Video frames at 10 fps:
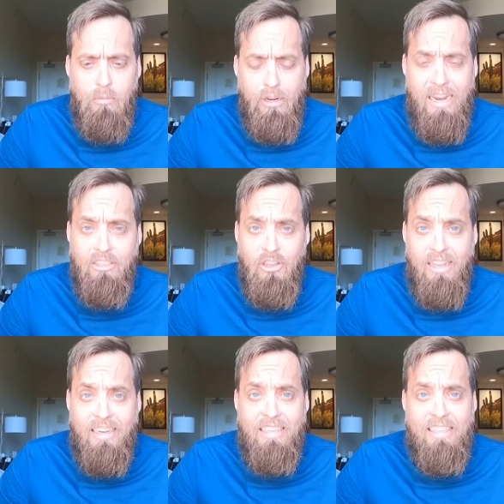but yeah, so
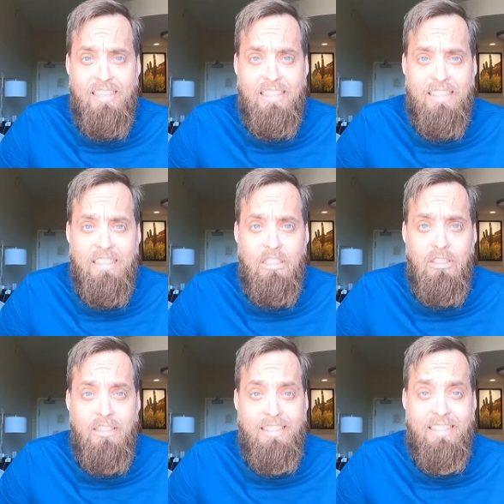that kidney is
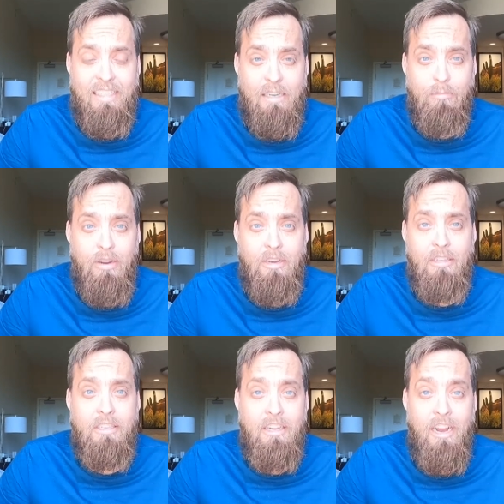still asleep
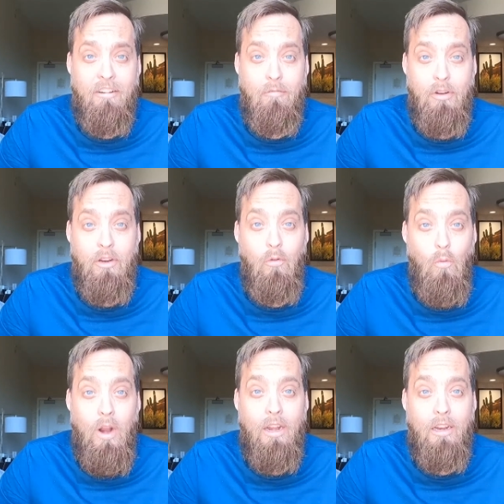inside of me,
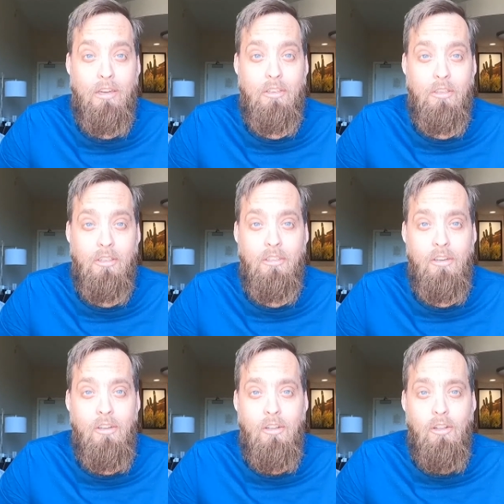waiting to
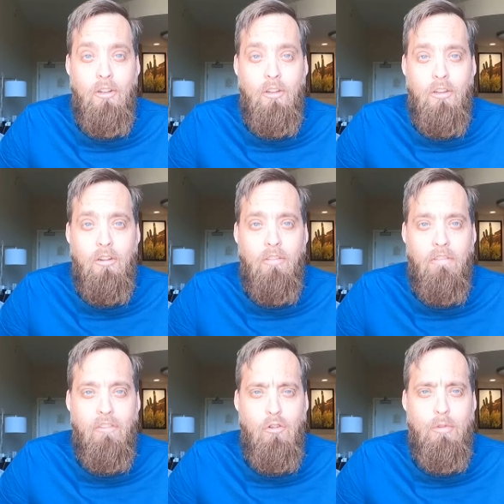
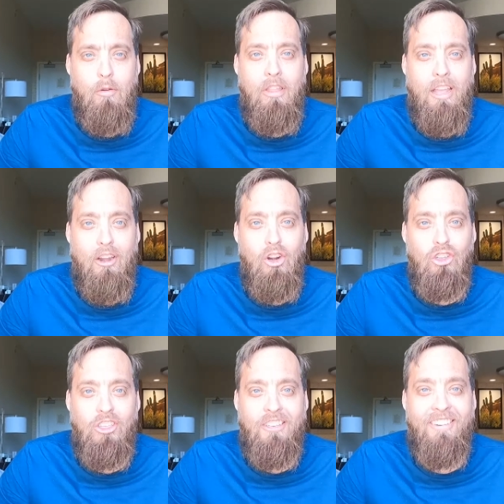fill me with
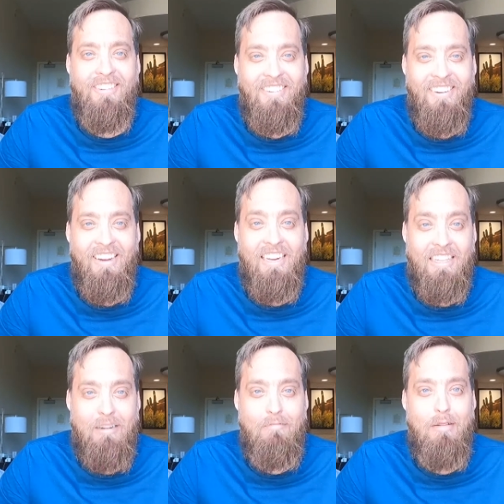energy and
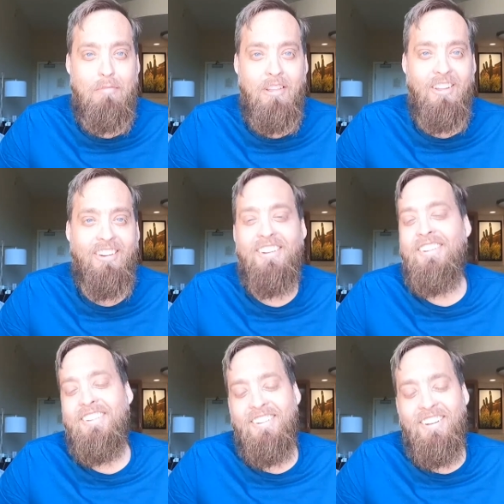clean my blood
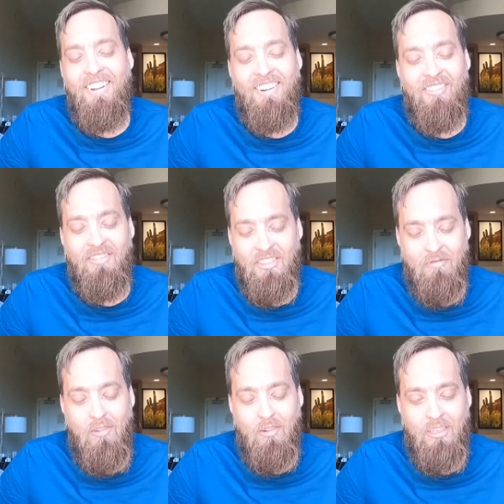um,
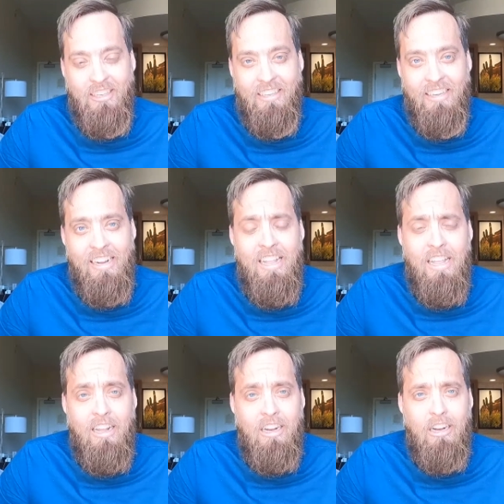supposedly.
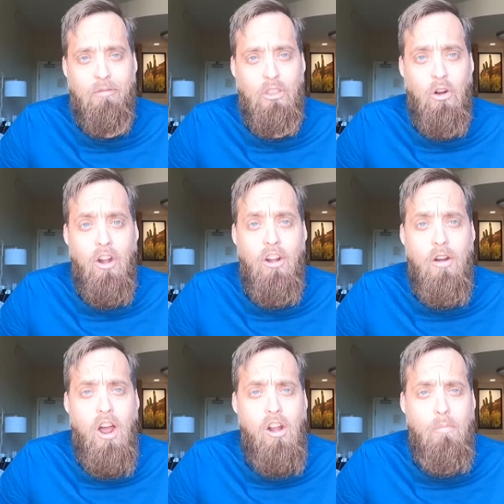Um, so our,
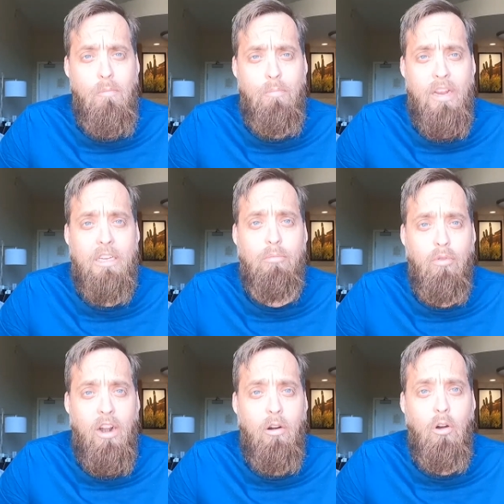our biggest
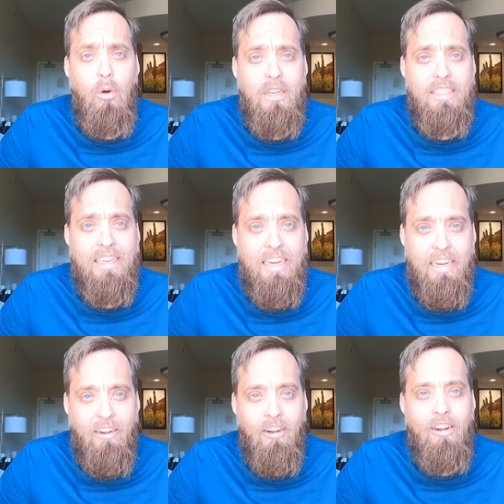prayer request
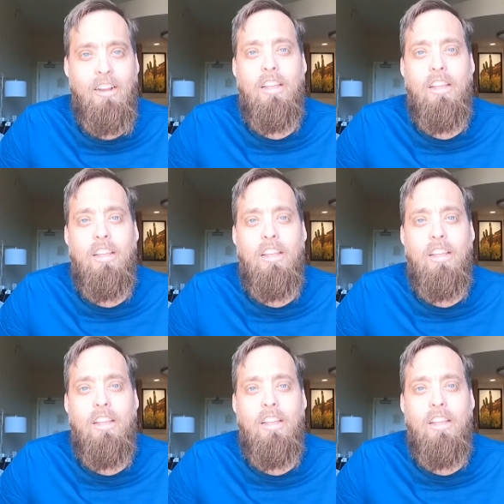here